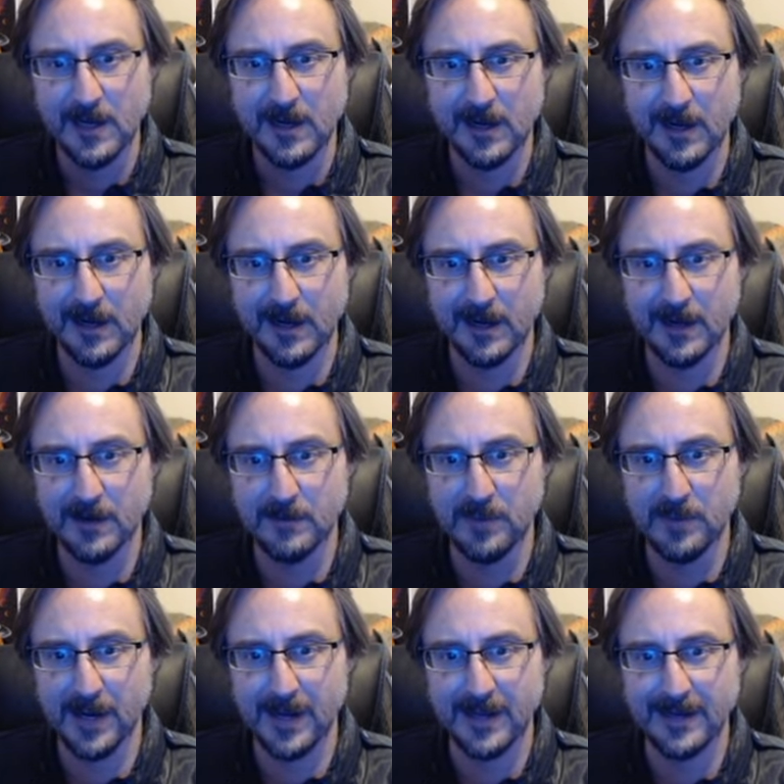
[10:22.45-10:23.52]

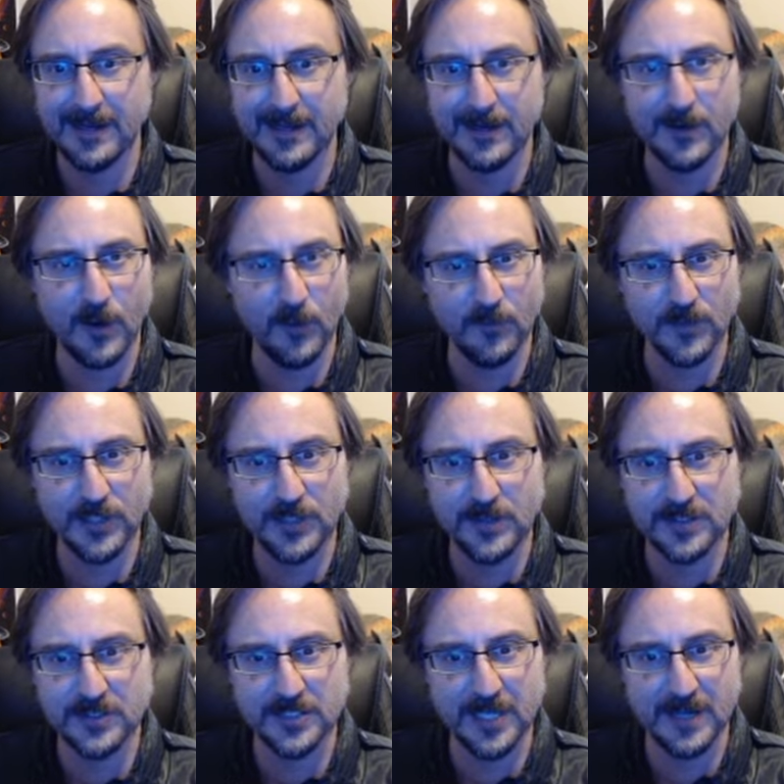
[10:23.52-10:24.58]
But hopefully you
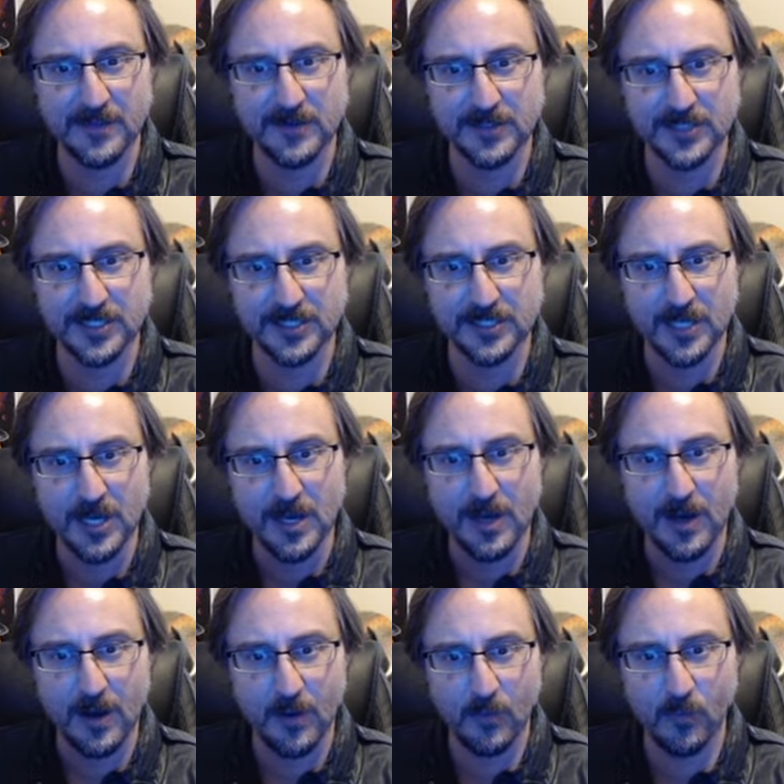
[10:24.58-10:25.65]
can see there's this
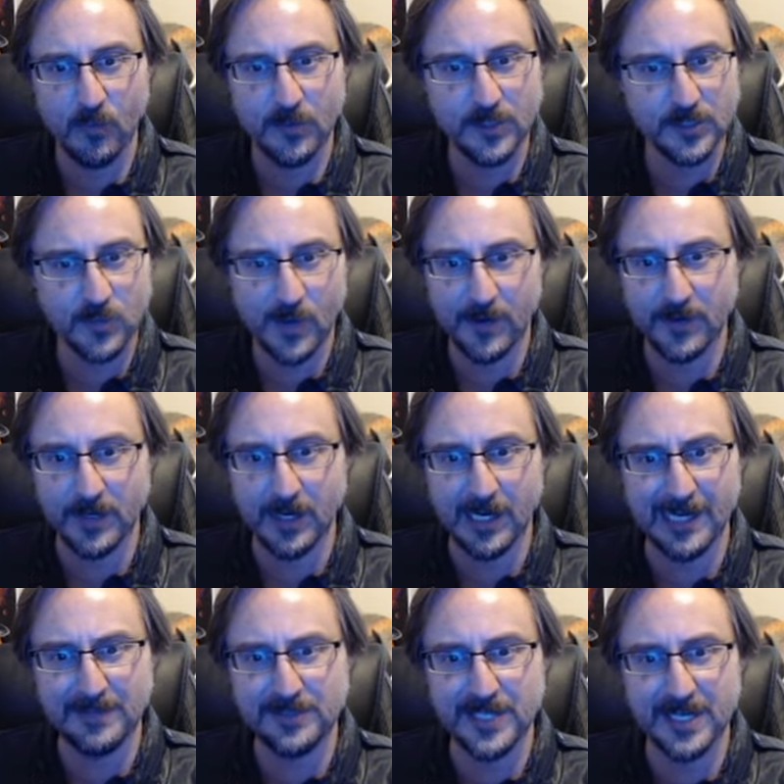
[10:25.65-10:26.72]
these weird
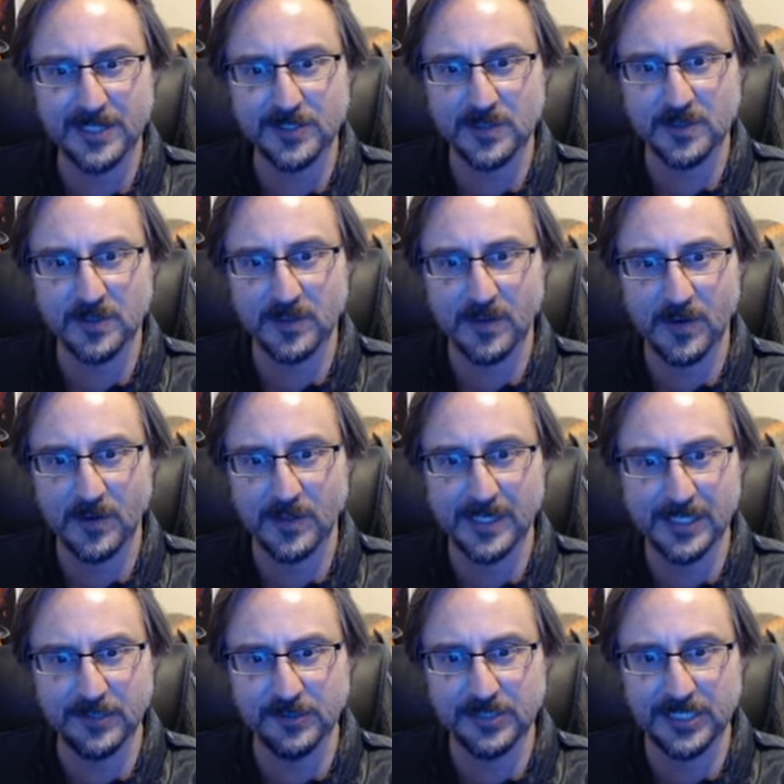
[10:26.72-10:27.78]
objects or
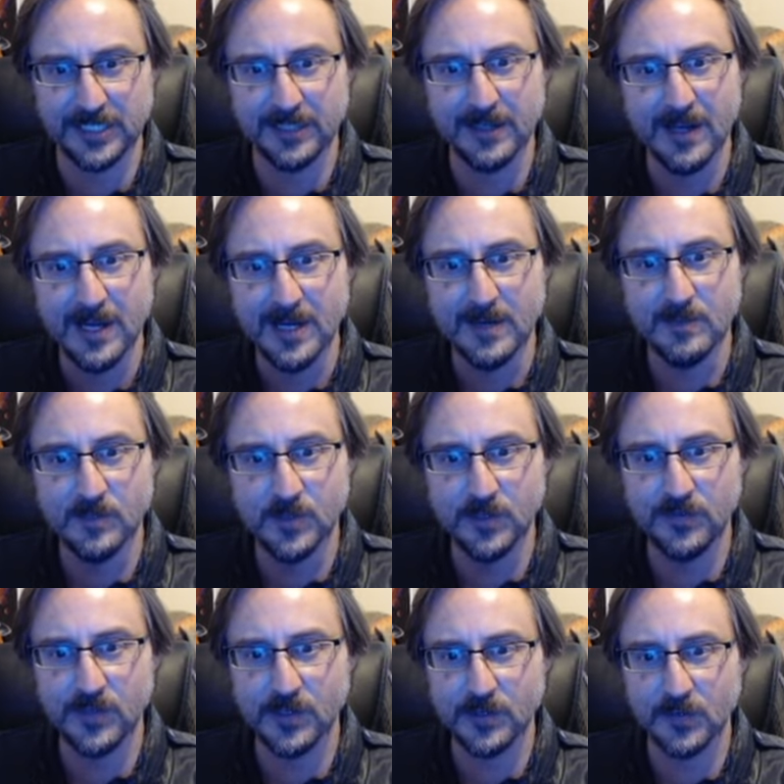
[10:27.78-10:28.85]
energy
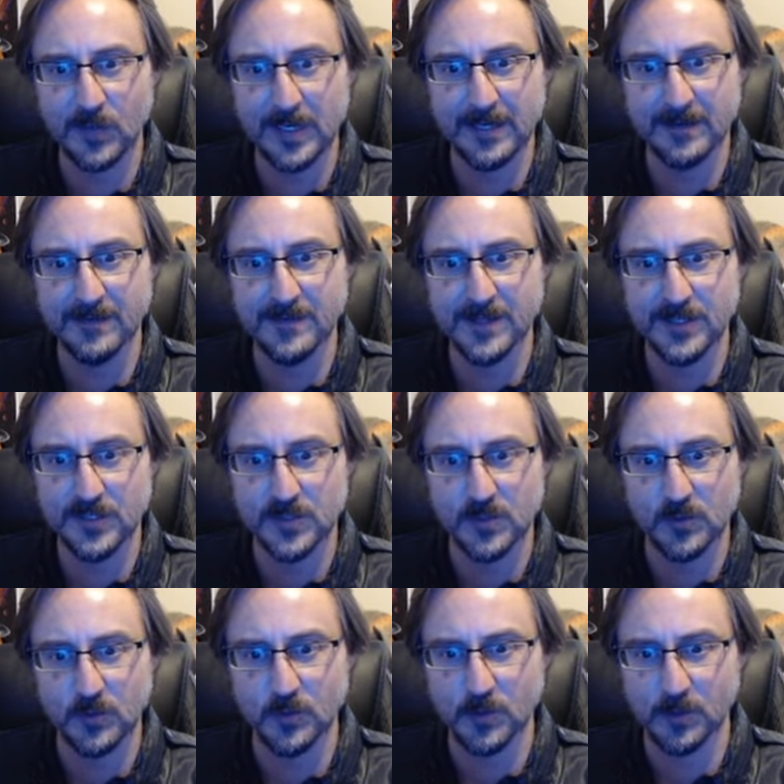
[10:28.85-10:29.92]
moving around this
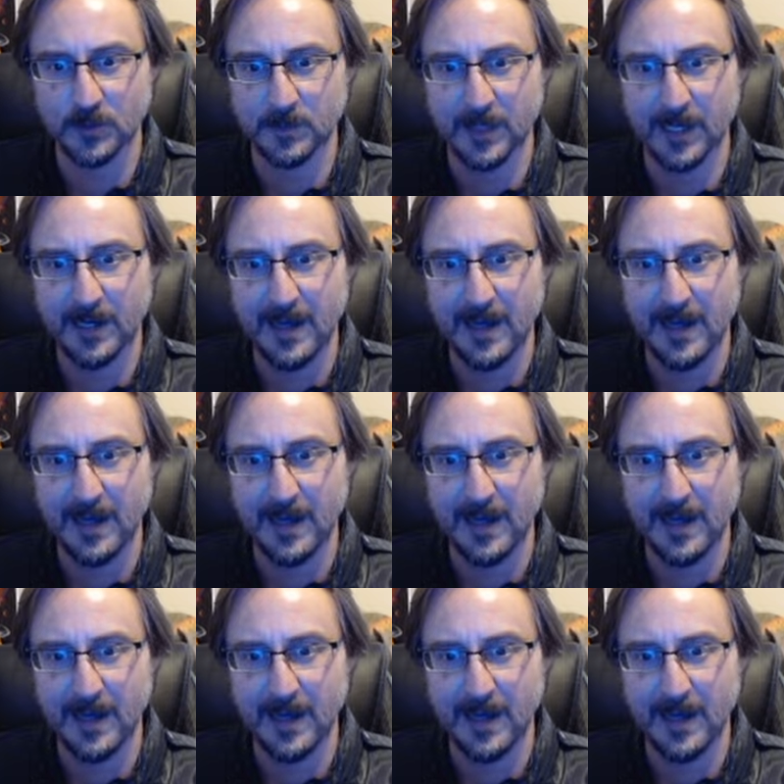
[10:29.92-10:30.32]
orb.